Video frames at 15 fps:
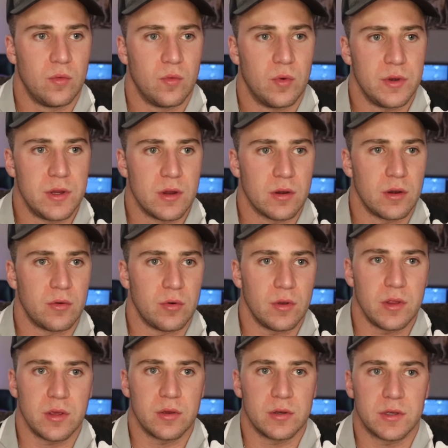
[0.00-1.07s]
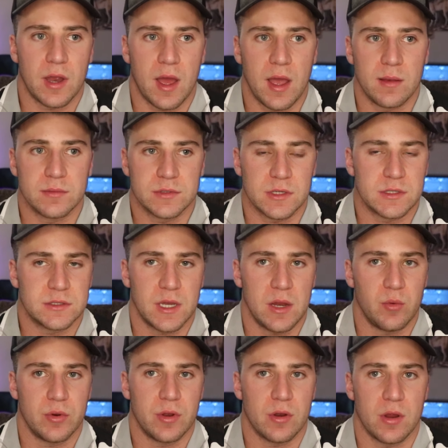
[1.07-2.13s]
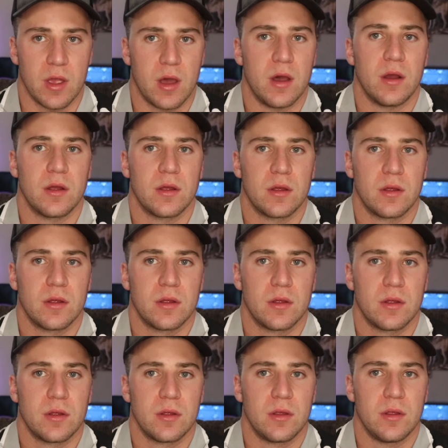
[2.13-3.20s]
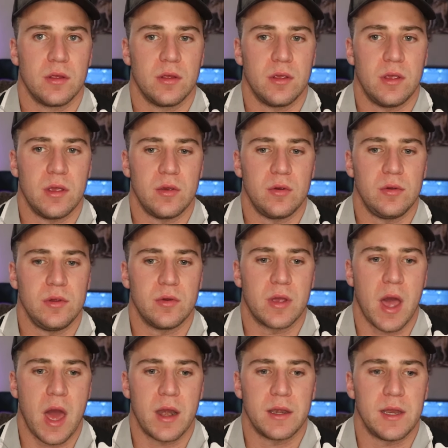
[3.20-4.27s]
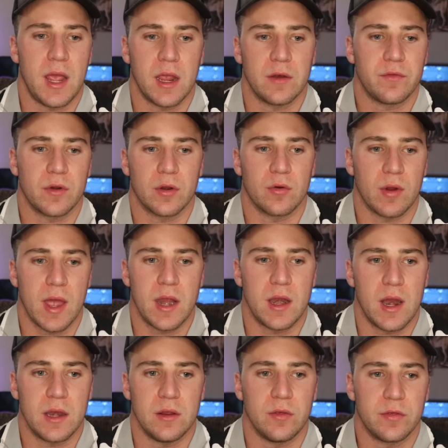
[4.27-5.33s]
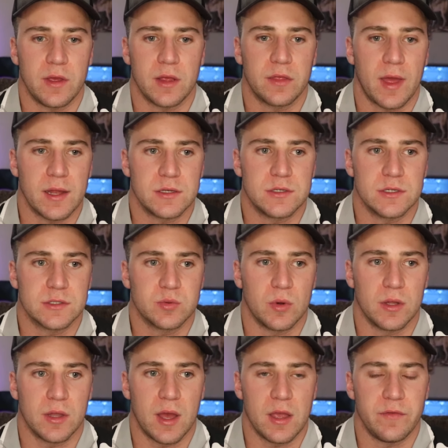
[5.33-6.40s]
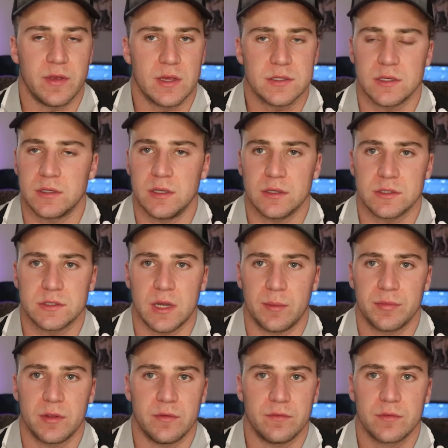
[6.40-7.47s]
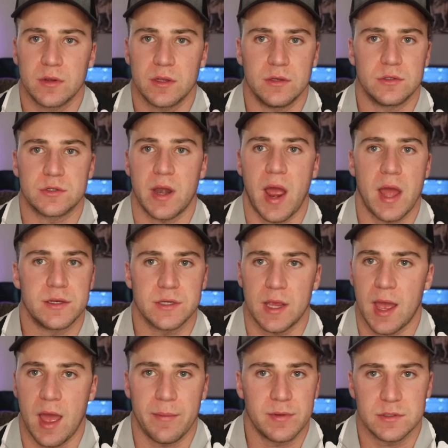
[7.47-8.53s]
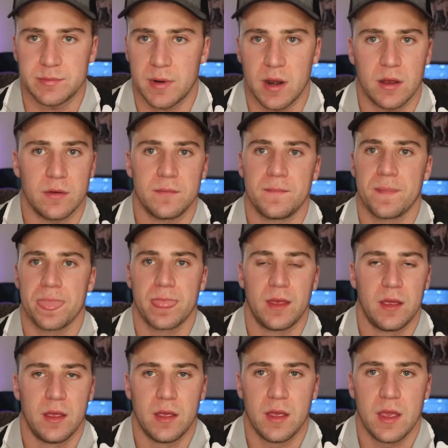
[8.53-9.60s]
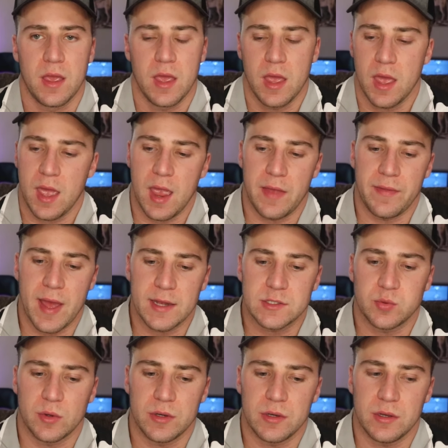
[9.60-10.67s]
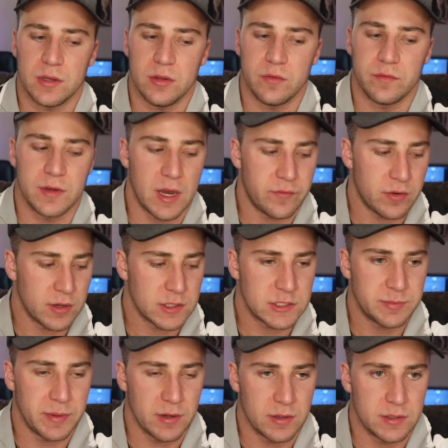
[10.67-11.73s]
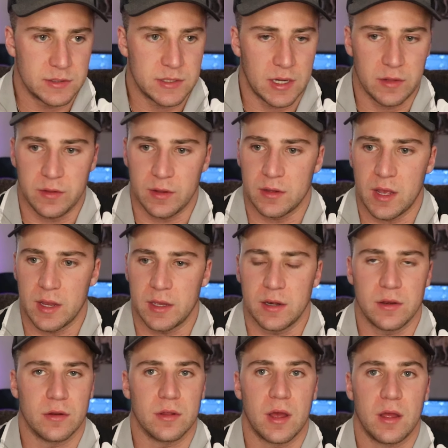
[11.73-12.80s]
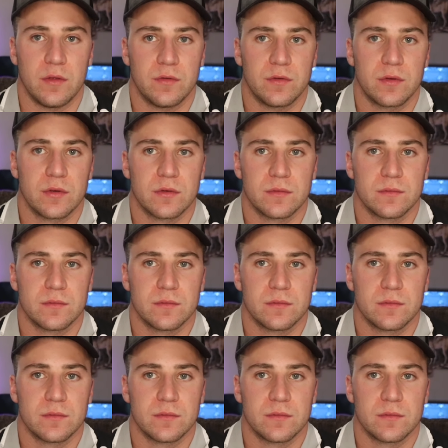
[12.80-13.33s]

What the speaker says: When you're in really good times, let's say when you're young, you kind of take it for granted and you think that's just what life is until something tragic happens, bro. And that's when you've never experienced anything like it in your life.